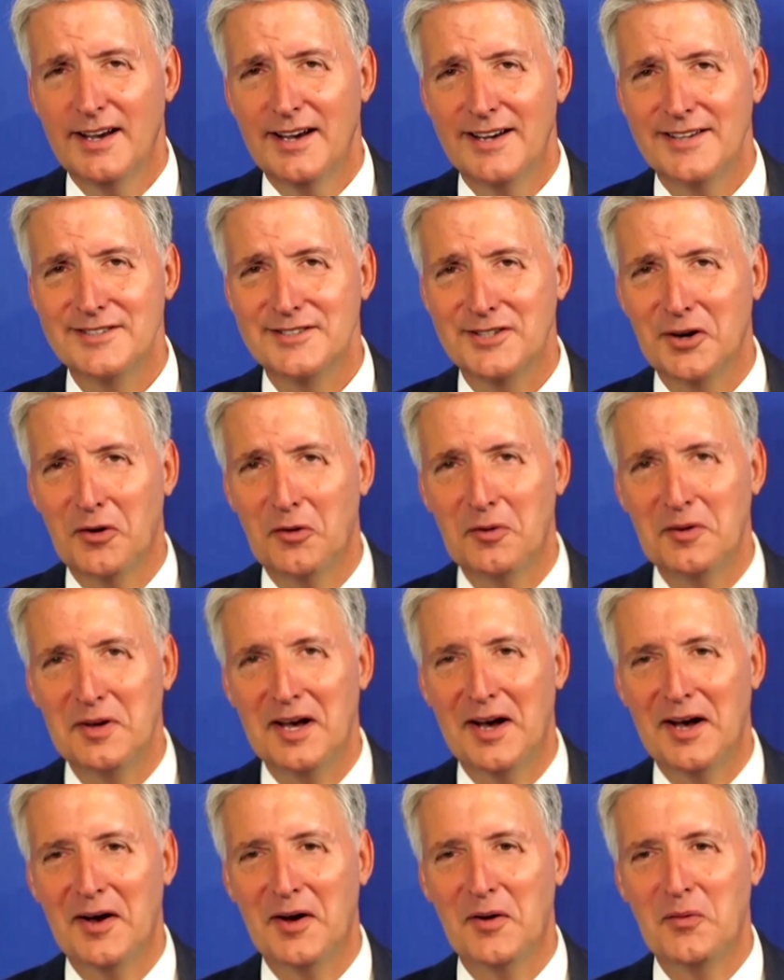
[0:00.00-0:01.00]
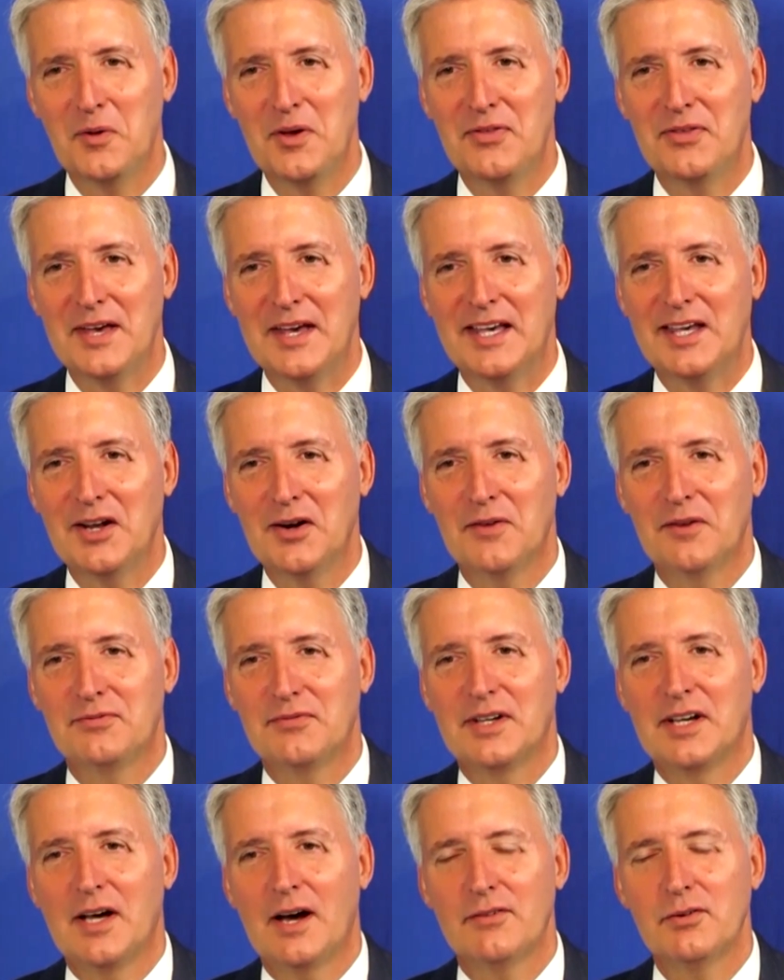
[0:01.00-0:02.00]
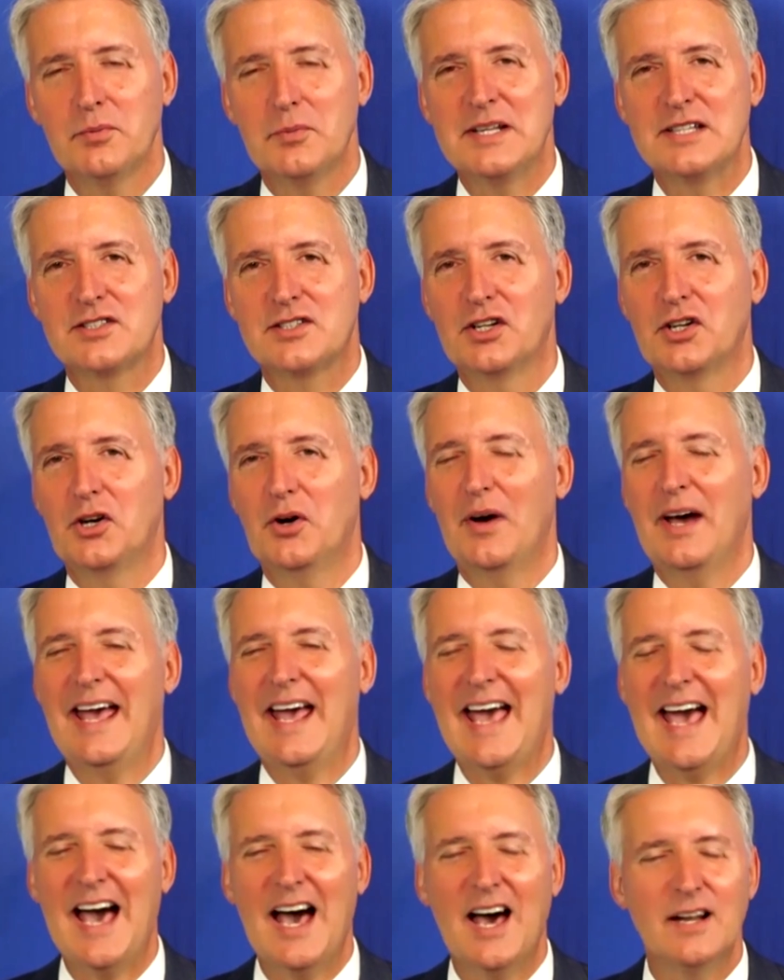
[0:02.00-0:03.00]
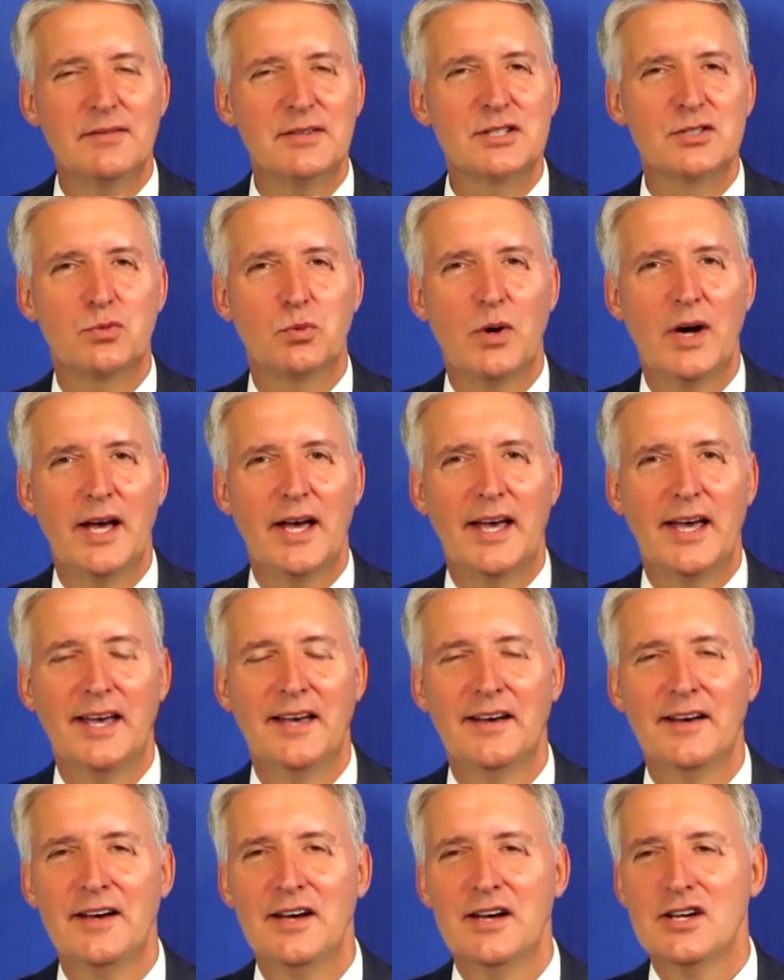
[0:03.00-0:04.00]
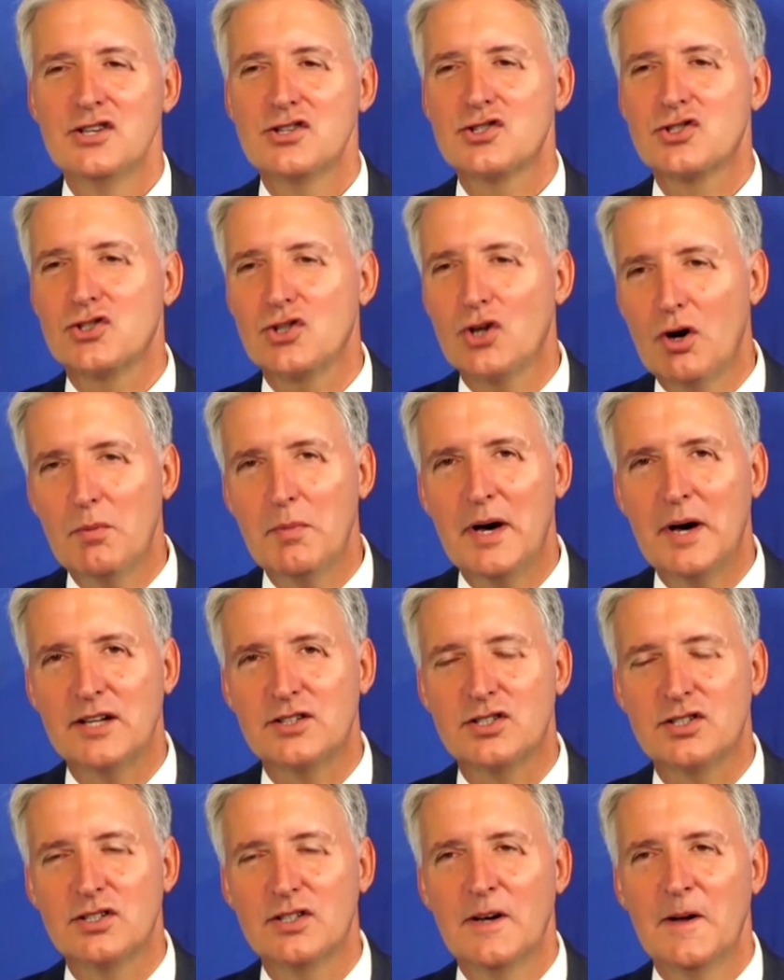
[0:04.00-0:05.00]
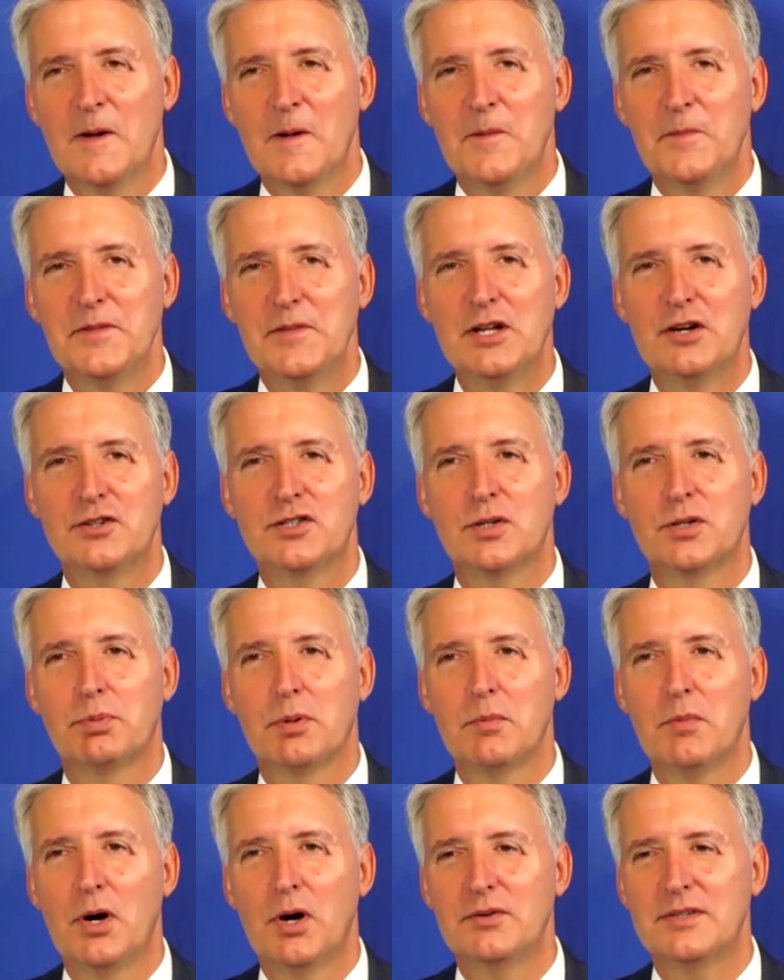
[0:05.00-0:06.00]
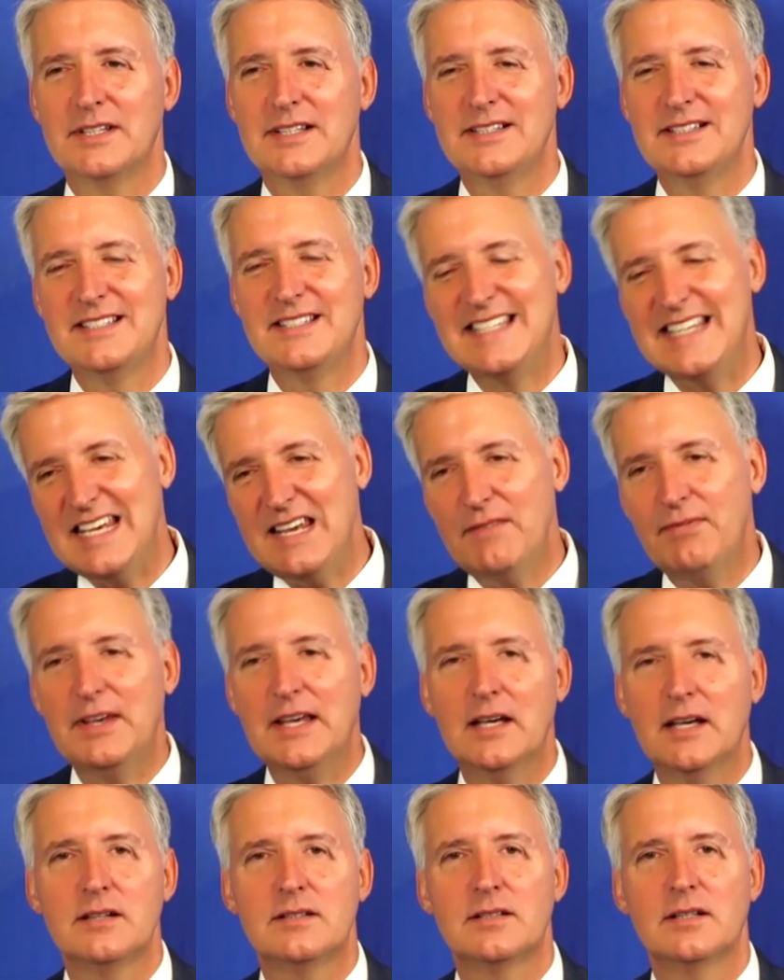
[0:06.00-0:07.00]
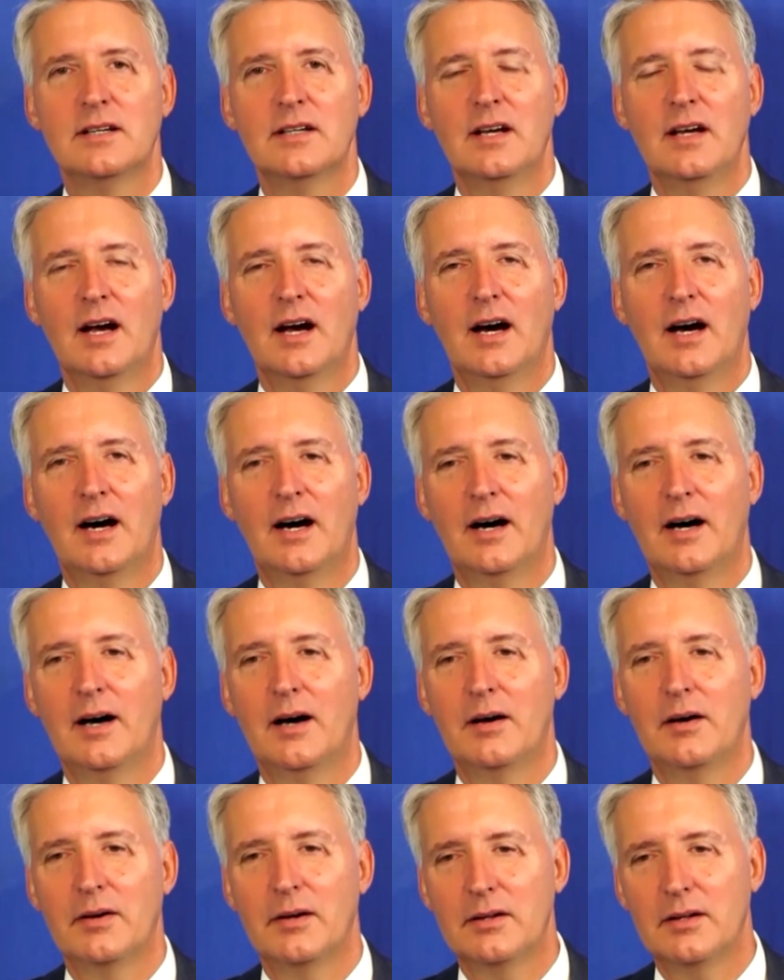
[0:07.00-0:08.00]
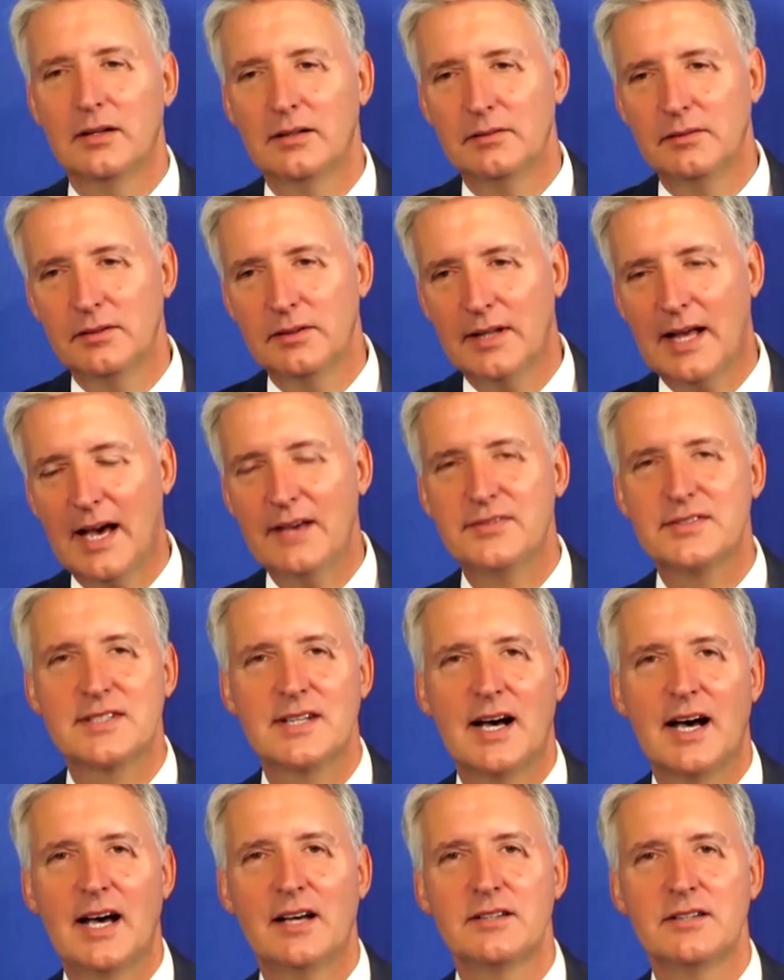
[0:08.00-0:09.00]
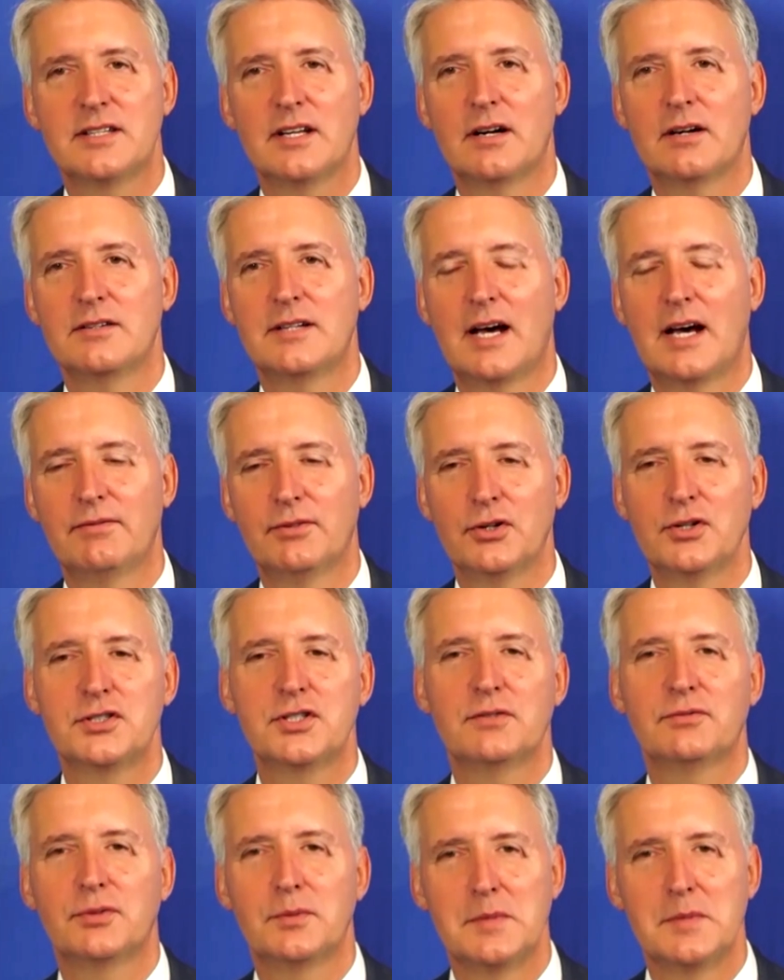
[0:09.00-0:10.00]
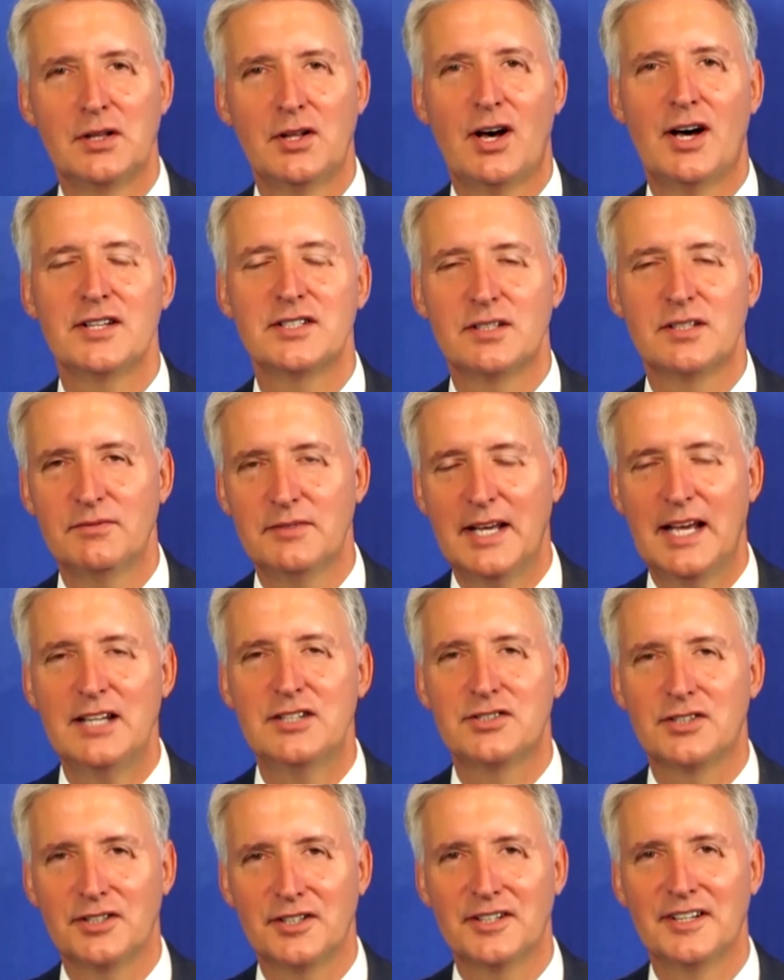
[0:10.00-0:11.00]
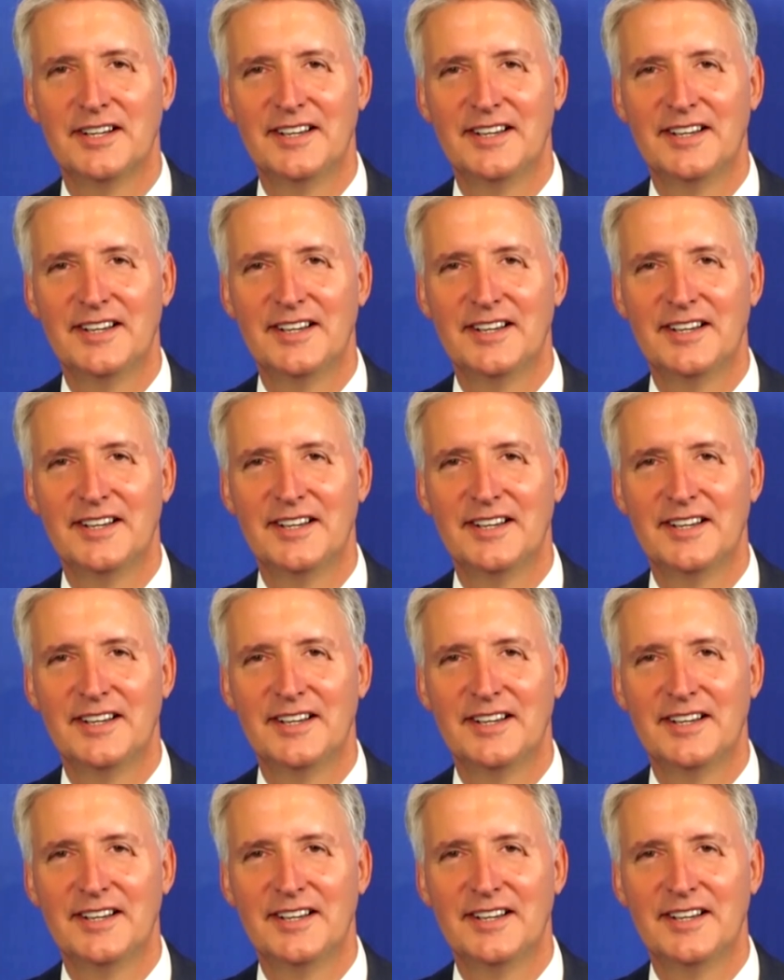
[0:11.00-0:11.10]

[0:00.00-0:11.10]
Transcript: So we think, if the government is going to go out of its way so much, to promote deviant lifestyles that are divergent from the laws of nature